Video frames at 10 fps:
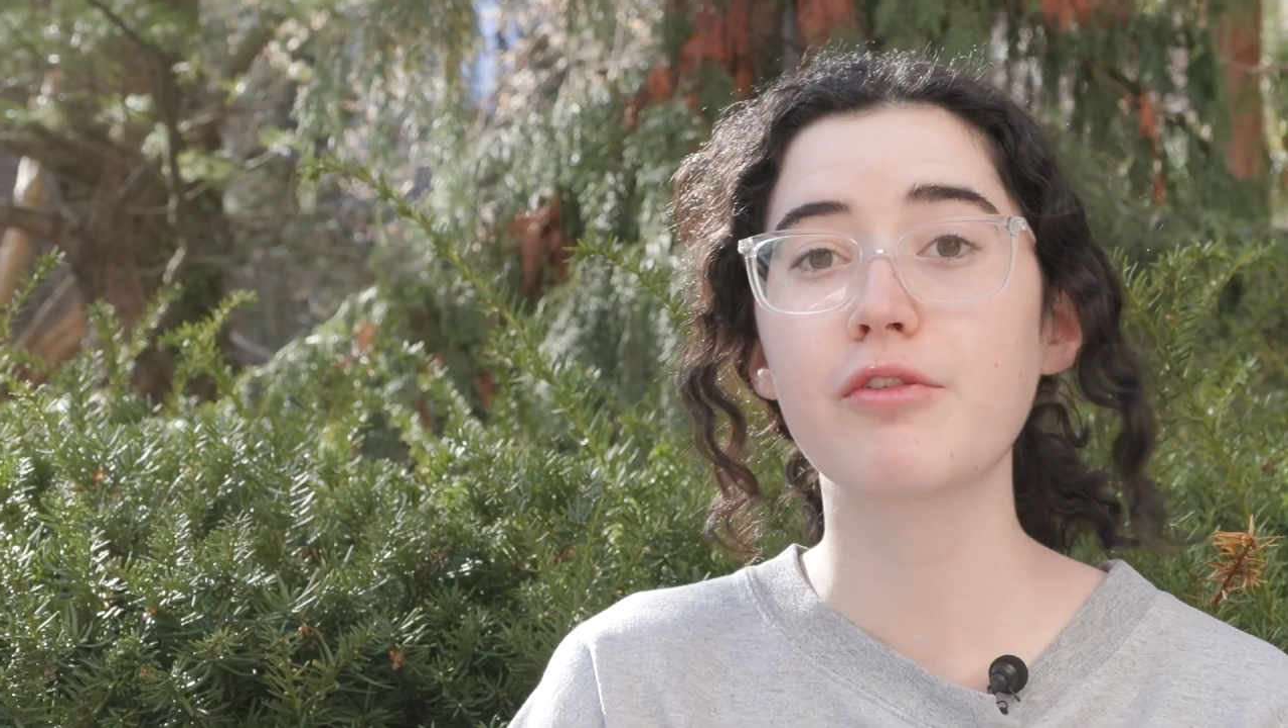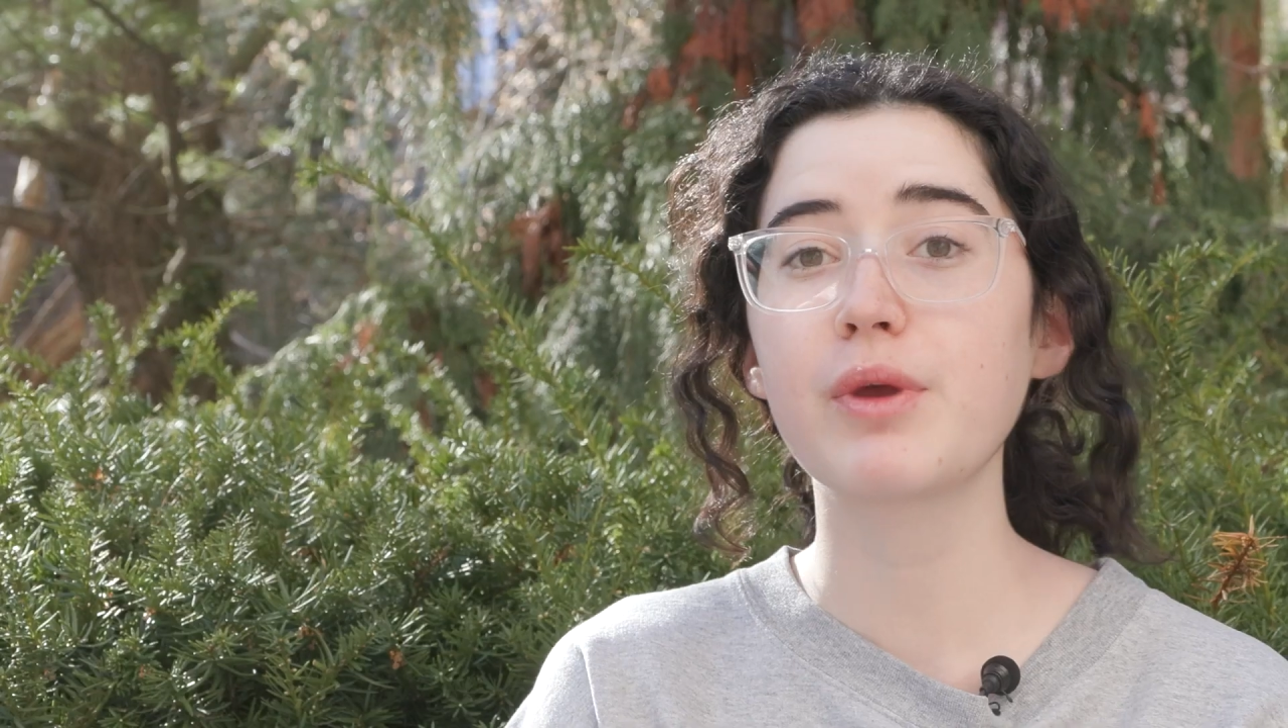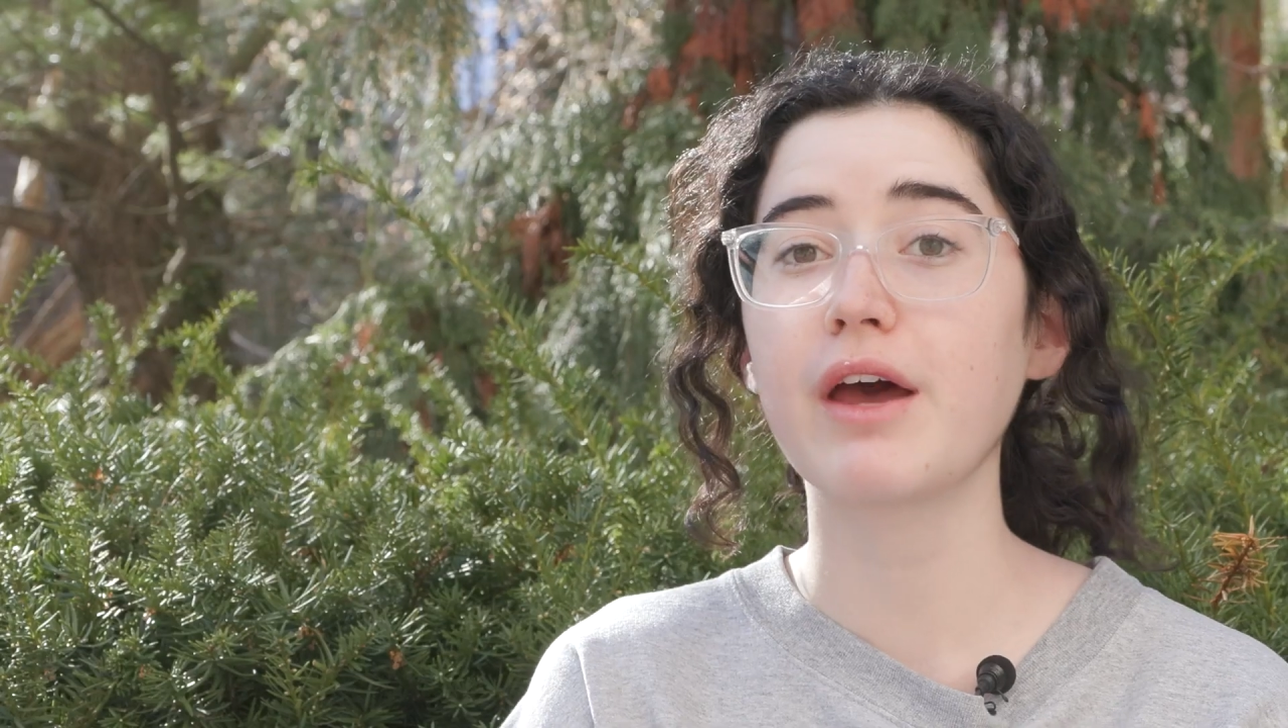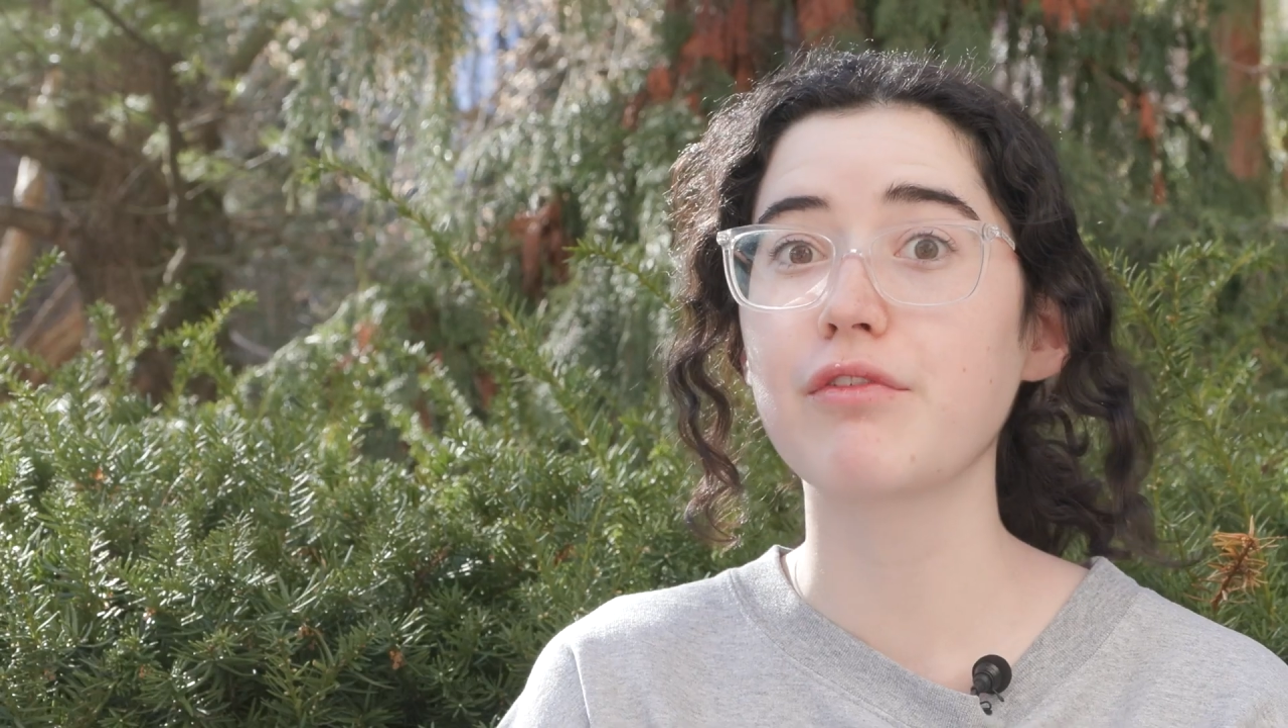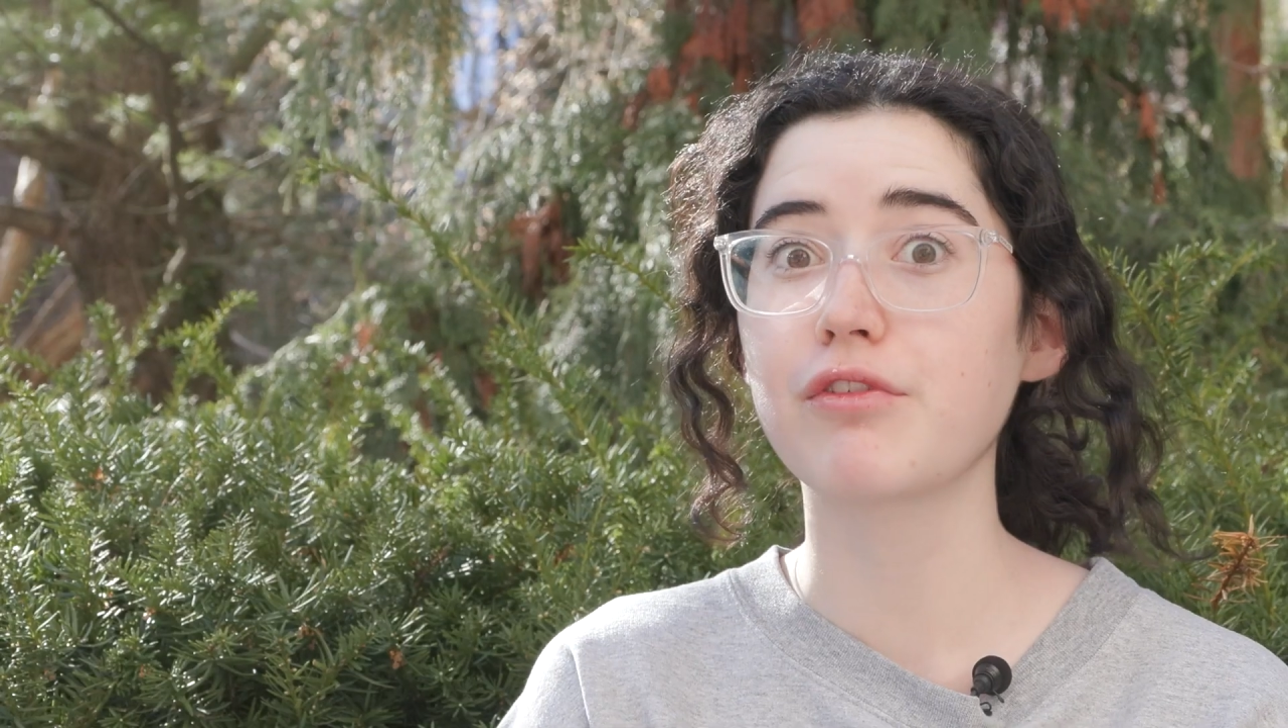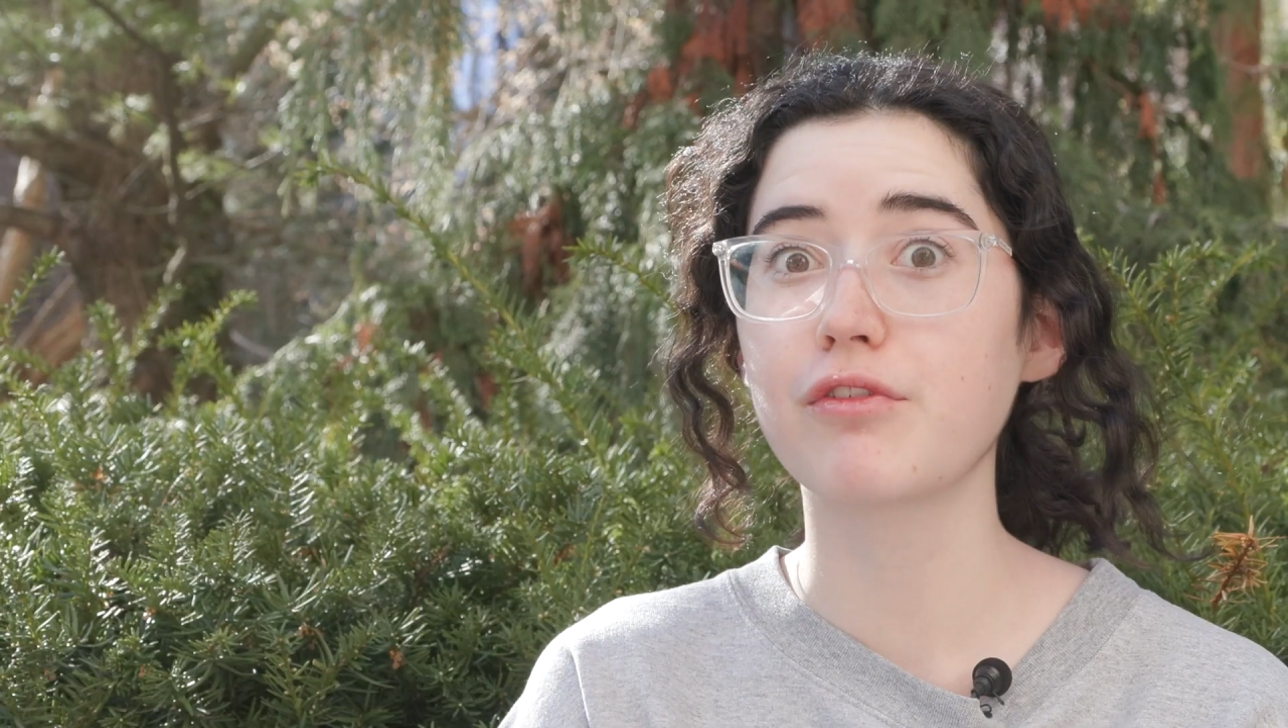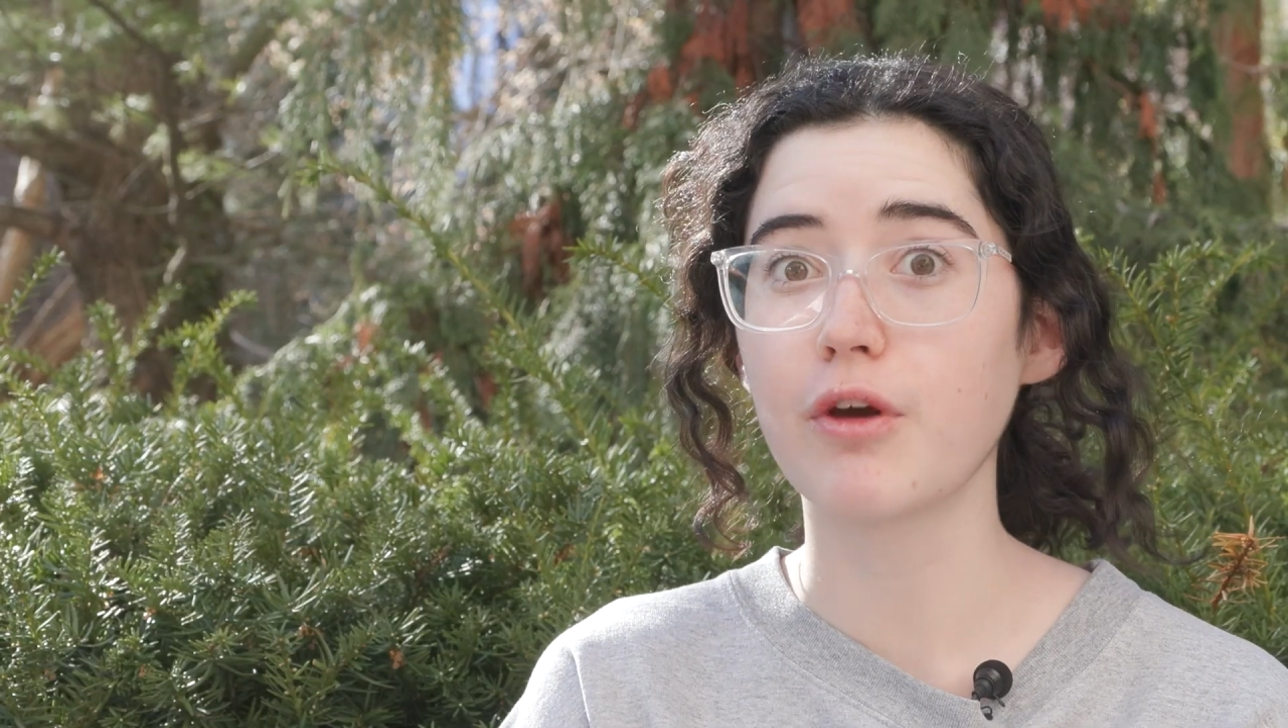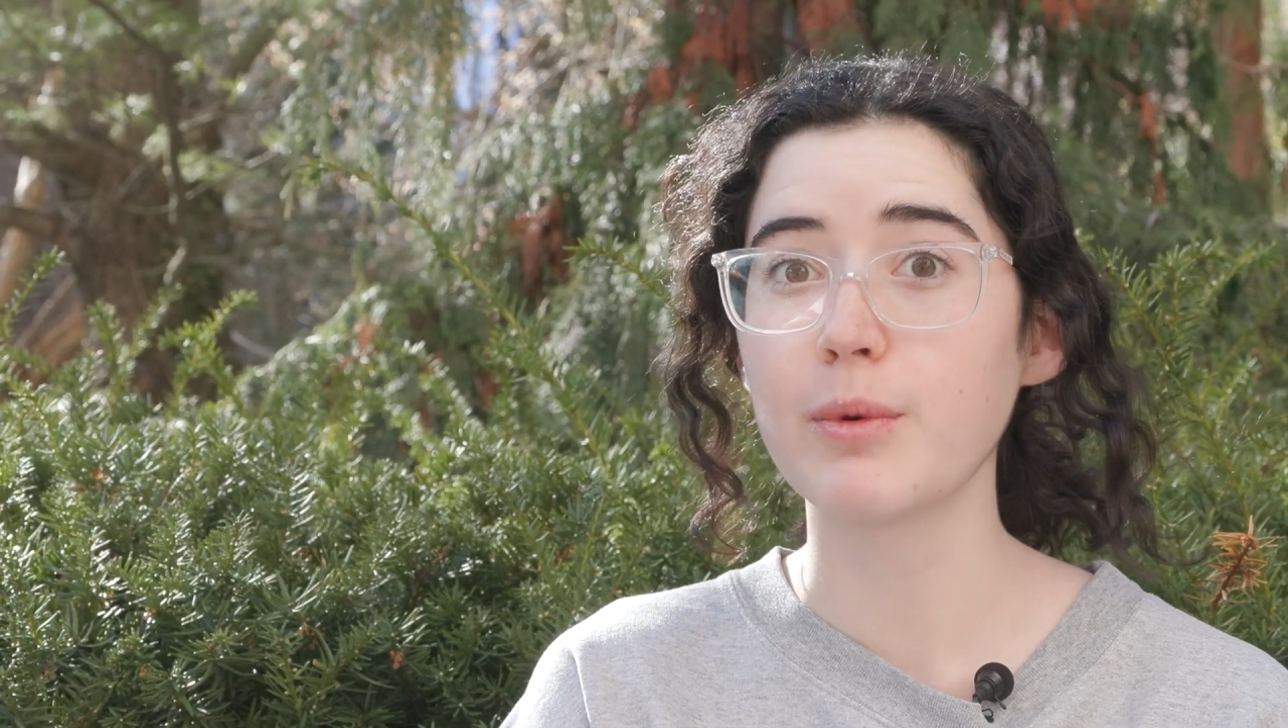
we have so